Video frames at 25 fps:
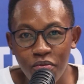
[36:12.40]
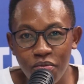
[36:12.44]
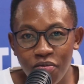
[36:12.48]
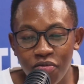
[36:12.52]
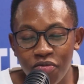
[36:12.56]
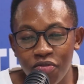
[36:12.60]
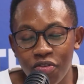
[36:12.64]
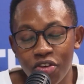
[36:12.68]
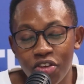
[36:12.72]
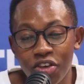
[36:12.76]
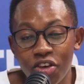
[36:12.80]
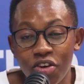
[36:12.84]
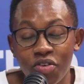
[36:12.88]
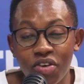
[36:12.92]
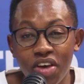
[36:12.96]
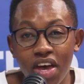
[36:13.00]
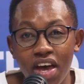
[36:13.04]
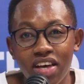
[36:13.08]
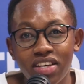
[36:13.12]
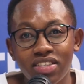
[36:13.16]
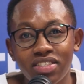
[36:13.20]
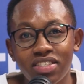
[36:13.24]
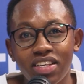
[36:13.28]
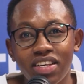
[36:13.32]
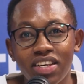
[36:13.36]
for you
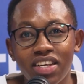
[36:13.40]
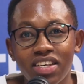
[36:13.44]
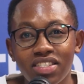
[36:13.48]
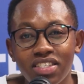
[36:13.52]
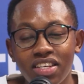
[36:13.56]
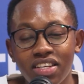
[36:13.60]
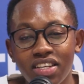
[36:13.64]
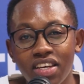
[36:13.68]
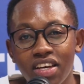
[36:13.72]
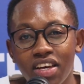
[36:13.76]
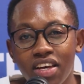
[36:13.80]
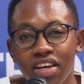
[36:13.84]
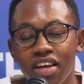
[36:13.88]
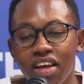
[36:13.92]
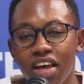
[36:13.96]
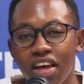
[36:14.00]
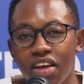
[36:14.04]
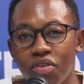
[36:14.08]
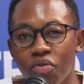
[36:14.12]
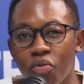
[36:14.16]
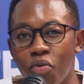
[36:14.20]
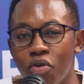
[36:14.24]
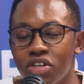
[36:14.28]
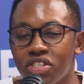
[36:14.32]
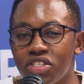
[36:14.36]
guys listening
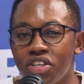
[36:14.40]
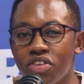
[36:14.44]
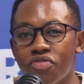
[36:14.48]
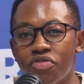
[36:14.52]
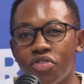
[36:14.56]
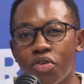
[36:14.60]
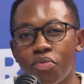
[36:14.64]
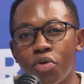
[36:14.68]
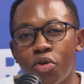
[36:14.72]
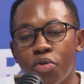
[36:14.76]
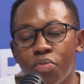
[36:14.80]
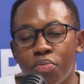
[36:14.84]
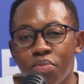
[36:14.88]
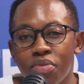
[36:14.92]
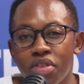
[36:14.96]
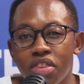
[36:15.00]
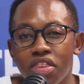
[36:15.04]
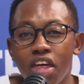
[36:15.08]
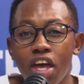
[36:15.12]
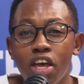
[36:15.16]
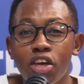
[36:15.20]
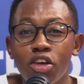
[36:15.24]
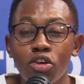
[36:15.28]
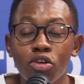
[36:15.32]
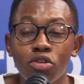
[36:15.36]
and watching from home,
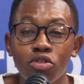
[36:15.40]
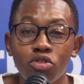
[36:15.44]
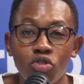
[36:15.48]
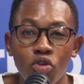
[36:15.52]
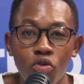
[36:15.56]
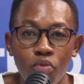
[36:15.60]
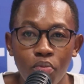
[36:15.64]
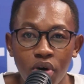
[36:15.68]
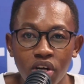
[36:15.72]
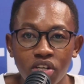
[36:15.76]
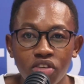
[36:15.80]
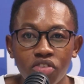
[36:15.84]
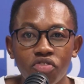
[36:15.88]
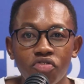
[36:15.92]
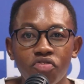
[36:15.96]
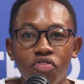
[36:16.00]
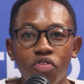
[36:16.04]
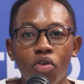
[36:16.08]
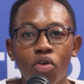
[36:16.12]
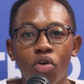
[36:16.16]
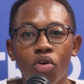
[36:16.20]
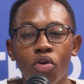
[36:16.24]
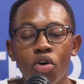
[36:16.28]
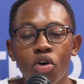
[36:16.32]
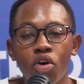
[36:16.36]
thank you so much
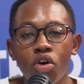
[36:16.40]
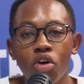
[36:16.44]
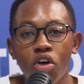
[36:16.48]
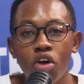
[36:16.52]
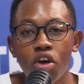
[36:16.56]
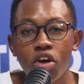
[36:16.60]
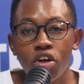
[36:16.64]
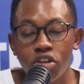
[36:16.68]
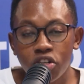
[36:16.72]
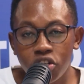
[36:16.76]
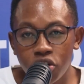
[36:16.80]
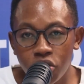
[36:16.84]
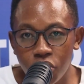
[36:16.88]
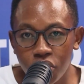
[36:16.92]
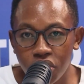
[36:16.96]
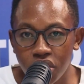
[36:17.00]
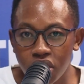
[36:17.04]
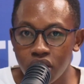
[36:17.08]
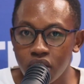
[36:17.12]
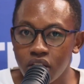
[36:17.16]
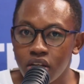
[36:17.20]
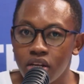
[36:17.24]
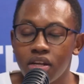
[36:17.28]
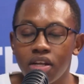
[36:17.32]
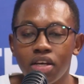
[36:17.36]
for
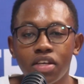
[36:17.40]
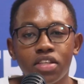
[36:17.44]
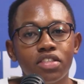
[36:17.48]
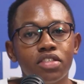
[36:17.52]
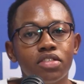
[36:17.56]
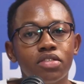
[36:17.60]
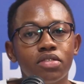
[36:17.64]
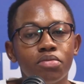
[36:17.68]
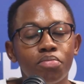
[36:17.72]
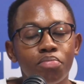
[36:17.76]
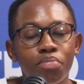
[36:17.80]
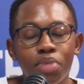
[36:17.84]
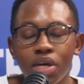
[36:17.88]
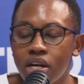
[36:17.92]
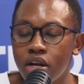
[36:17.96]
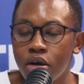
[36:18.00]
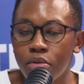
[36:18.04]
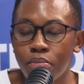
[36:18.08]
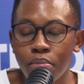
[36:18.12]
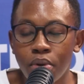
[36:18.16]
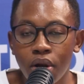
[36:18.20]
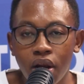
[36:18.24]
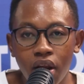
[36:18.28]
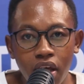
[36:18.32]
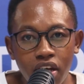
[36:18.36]
tuning in. It's been a
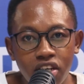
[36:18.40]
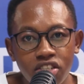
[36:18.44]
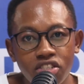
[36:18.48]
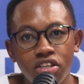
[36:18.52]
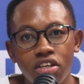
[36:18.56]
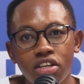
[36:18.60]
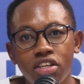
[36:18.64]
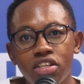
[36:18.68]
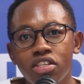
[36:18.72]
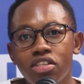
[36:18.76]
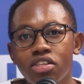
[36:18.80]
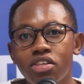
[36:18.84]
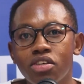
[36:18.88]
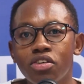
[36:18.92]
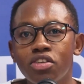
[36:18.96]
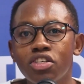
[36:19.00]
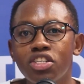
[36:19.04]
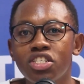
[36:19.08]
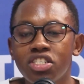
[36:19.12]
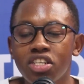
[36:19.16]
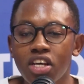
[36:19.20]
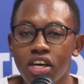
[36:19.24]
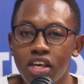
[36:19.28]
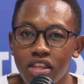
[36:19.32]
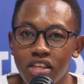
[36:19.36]
pleasure to
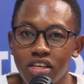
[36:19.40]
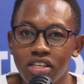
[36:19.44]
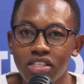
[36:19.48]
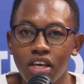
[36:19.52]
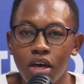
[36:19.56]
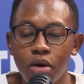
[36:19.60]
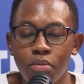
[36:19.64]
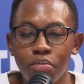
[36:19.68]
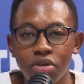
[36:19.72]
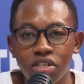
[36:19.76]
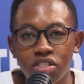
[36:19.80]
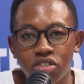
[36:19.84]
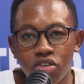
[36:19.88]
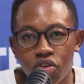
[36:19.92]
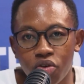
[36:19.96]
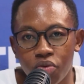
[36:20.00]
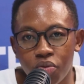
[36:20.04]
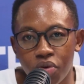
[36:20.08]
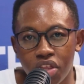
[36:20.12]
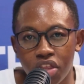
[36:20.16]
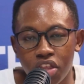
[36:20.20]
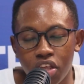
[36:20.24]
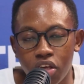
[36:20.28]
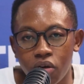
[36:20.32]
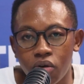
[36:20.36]
share this episode
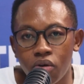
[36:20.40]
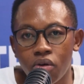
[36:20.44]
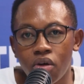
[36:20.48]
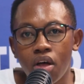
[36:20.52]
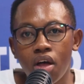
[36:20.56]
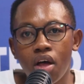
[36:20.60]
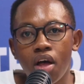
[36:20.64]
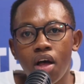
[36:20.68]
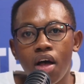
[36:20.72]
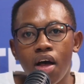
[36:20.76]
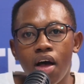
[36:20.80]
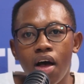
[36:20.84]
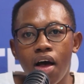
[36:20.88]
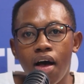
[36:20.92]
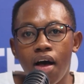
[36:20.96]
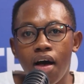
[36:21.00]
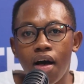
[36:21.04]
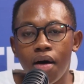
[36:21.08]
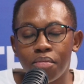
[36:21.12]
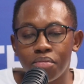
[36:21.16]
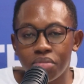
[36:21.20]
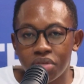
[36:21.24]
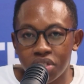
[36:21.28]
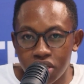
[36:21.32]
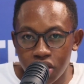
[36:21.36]
with you.
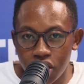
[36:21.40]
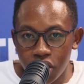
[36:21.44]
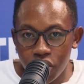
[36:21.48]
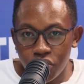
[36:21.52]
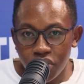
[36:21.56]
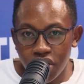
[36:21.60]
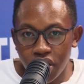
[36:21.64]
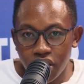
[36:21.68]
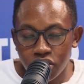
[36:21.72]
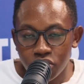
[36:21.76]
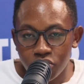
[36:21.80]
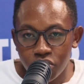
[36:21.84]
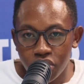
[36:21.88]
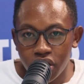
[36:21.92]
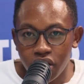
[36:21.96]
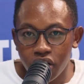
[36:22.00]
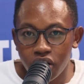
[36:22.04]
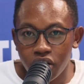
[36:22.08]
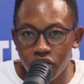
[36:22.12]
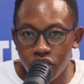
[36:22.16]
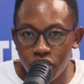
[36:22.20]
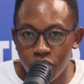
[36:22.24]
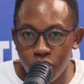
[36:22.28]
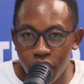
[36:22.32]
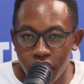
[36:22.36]
See you next week.
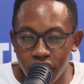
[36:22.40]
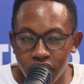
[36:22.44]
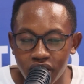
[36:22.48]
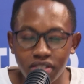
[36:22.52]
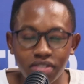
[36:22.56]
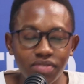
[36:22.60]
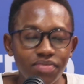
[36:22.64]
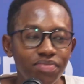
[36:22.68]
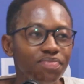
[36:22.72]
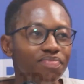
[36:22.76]
Goodbye.